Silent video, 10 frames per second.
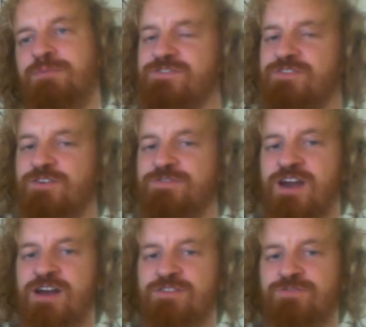best of the
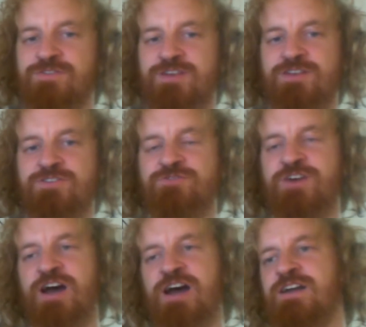guards we have seen so
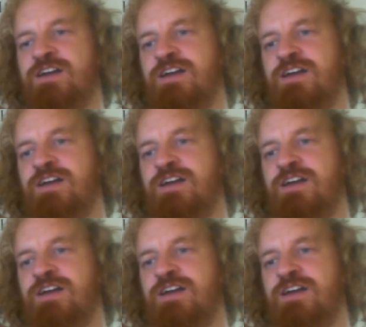far.